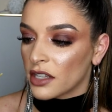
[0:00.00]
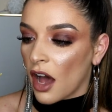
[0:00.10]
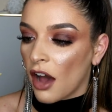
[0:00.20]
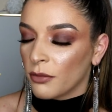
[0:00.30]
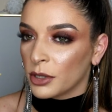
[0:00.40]

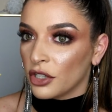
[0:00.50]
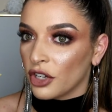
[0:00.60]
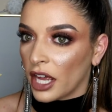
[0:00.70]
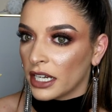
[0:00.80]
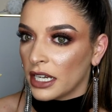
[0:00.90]
soft, but
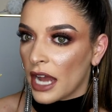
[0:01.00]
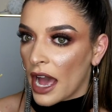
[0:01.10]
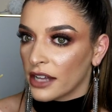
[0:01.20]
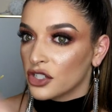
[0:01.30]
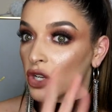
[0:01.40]
they're like
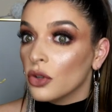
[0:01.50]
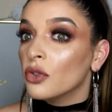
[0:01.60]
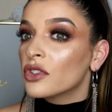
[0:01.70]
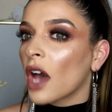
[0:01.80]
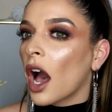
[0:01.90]
not
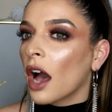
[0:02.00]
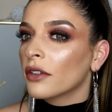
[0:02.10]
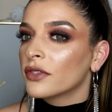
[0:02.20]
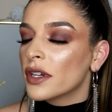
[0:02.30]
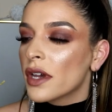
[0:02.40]
too
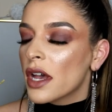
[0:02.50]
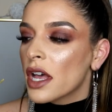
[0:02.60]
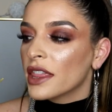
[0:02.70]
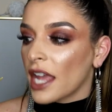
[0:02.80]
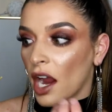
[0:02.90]
soft.
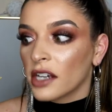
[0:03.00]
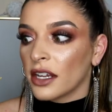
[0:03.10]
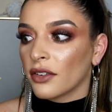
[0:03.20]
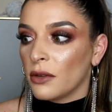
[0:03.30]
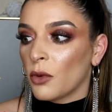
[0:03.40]
They are
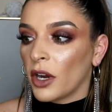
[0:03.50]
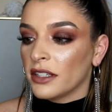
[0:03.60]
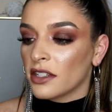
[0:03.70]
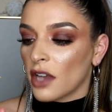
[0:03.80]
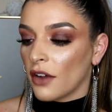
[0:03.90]
definitely more on
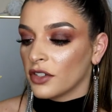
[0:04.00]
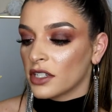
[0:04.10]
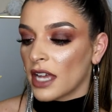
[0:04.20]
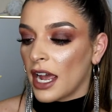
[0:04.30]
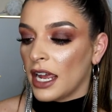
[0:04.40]
the softer
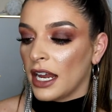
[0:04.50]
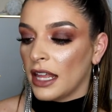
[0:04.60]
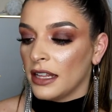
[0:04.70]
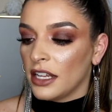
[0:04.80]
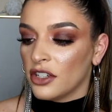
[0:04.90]
side,
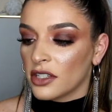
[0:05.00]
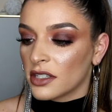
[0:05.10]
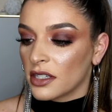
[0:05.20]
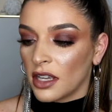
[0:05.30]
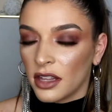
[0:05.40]
and they
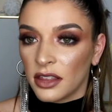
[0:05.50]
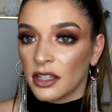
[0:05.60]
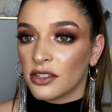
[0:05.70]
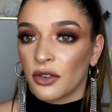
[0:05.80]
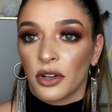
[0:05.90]
just,
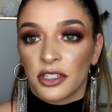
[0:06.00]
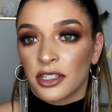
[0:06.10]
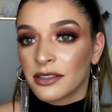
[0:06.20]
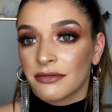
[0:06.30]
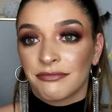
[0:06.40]
it's
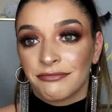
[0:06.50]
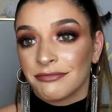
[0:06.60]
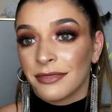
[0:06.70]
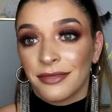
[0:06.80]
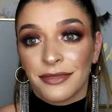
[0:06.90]
gorgeous.
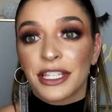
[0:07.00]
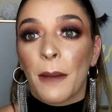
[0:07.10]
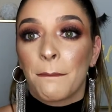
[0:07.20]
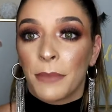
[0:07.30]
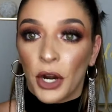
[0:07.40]

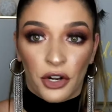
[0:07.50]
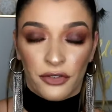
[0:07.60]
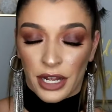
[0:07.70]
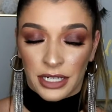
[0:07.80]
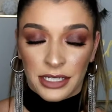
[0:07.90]

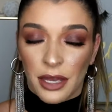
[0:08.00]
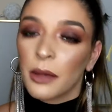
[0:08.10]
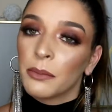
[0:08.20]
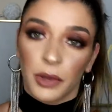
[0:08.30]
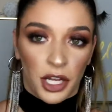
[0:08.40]
Perfect
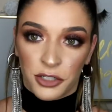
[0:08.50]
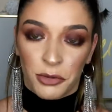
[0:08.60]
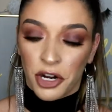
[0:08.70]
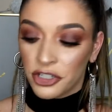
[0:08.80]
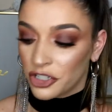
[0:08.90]
blush
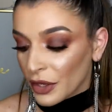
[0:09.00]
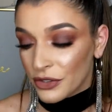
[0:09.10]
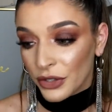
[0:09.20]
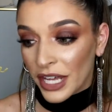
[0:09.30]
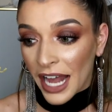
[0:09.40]
brush.
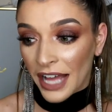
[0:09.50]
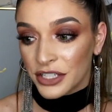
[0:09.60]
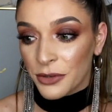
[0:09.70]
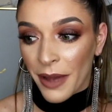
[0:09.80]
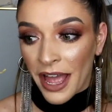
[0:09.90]
So then
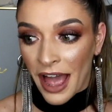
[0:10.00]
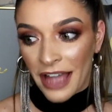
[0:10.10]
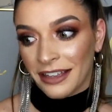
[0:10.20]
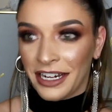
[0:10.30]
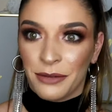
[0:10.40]
onto my
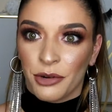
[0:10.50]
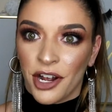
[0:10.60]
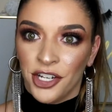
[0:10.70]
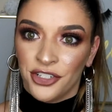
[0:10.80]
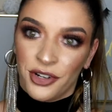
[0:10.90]
highlighting
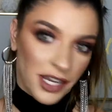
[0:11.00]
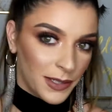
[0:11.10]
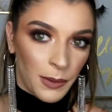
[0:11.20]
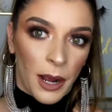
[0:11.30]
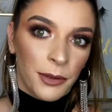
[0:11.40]
brush. You
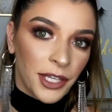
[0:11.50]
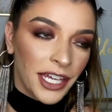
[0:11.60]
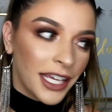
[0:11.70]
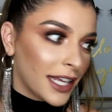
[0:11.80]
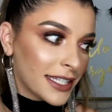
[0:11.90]
guys probably
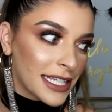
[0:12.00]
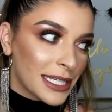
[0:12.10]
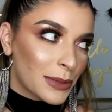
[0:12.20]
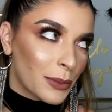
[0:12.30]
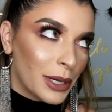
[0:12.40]
can guess
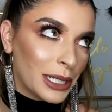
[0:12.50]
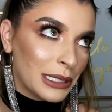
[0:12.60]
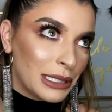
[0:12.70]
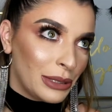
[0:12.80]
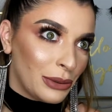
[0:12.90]
this
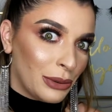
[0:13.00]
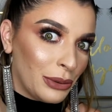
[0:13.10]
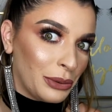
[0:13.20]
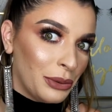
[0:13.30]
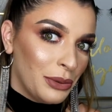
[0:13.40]
one
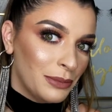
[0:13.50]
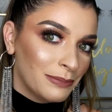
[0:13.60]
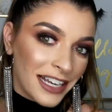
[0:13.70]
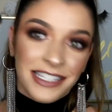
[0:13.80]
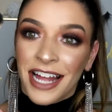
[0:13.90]
too.
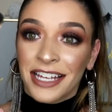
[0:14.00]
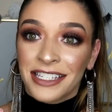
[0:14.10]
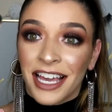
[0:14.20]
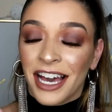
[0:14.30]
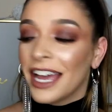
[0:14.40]

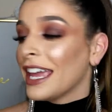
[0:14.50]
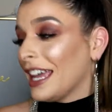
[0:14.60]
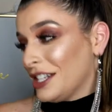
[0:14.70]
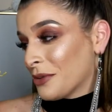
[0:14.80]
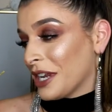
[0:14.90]
Anastasia
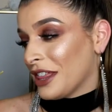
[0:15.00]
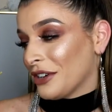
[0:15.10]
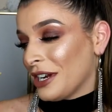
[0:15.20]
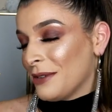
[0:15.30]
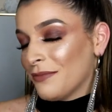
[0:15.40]

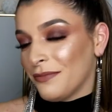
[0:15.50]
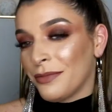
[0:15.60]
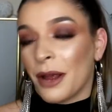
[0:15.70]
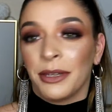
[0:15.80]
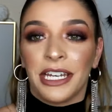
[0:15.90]
823.
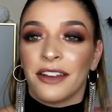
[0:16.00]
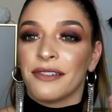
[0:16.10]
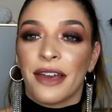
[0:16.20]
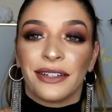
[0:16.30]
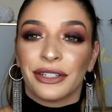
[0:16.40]
Probably didn't
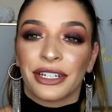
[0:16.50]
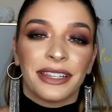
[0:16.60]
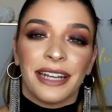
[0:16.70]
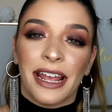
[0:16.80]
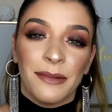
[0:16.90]
even have to look at
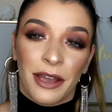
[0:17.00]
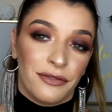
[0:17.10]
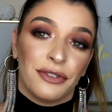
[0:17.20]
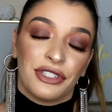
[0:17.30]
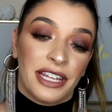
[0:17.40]
the name.
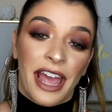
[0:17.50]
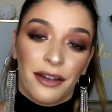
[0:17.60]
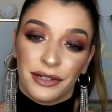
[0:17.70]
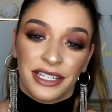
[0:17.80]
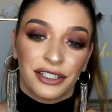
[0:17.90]
I've used it
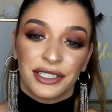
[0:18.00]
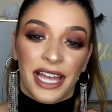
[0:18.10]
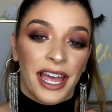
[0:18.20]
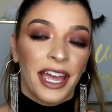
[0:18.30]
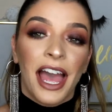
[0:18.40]
every single
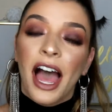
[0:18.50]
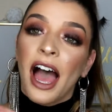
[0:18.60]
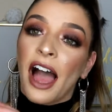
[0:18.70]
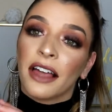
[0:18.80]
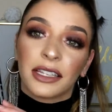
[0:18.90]
day.
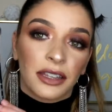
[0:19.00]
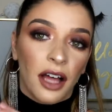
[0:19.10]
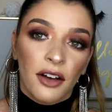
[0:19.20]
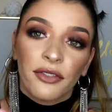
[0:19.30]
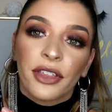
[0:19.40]
I
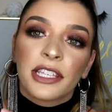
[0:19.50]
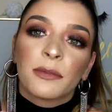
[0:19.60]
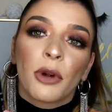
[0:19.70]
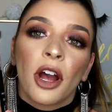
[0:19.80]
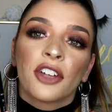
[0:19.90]
love this
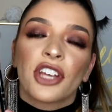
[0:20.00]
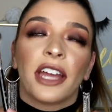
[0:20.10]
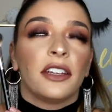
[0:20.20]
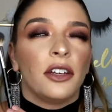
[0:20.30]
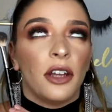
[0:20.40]
brush.
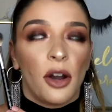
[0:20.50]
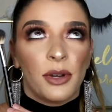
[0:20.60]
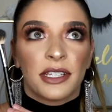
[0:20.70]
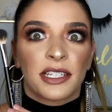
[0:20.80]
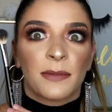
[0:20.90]
I know
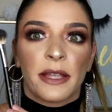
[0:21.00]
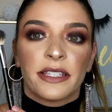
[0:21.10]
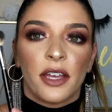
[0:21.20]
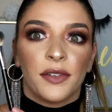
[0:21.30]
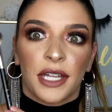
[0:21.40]
it's
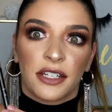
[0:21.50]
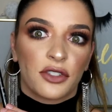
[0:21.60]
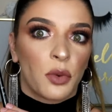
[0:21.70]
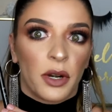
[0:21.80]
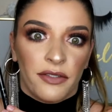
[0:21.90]
expensive at like
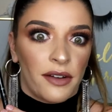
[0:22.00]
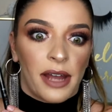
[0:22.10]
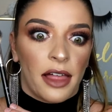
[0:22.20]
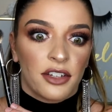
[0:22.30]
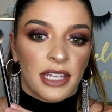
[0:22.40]

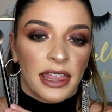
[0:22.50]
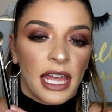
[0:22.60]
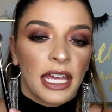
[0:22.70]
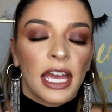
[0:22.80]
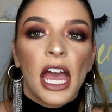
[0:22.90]
$25, I
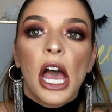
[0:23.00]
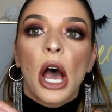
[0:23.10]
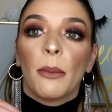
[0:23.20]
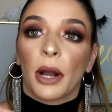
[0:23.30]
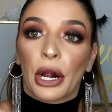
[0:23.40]
think.
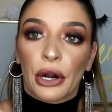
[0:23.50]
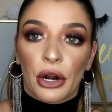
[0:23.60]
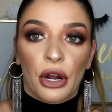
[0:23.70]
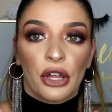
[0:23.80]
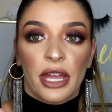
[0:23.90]
But
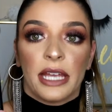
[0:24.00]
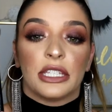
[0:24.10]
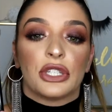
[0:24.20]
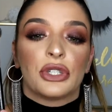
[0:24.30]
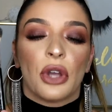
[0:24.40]
girl, that
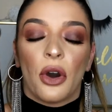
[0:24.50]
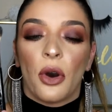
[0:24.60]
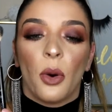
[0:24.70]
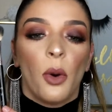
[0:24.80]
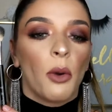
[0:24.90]
is
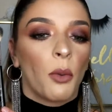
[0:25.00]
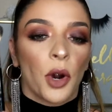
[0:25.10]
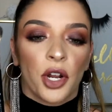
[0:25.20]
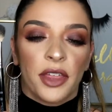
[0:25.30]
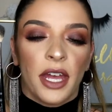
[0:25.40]
so
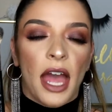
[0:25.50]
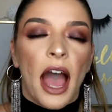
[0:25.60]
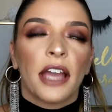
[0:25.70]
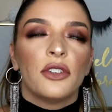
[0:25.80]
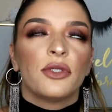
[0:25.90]
worth it.
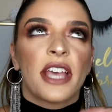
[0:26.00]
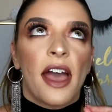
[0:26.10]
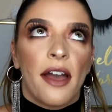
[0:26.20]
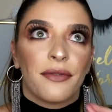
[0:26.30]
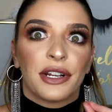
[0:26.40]
I use it
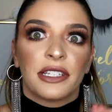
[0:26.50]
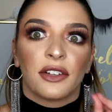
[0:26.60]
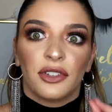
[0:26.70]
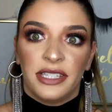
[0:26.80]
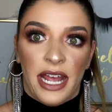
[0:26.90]
every
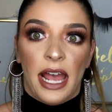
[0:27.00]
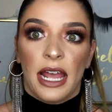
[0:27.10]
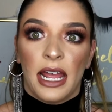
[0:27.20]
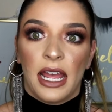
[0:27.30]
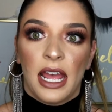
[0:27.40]
single
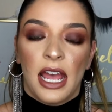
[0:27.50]
day.